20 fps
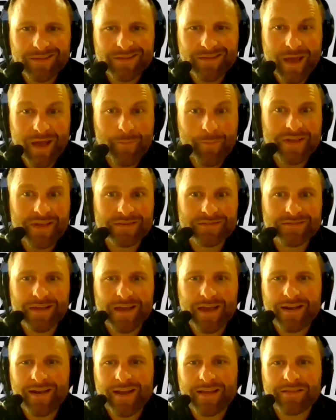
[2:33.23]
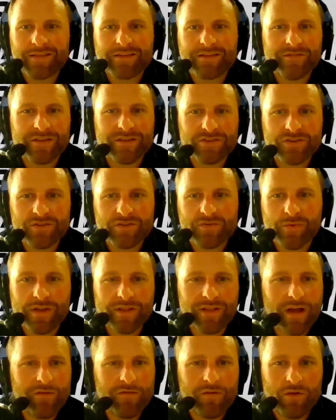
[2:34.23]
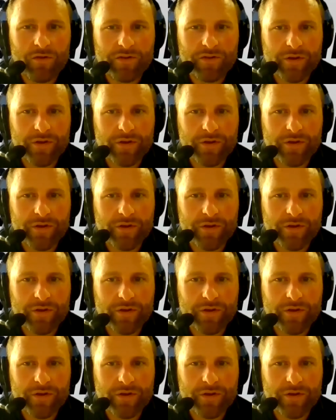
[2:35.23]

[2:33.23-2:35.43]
that means that at the division three level,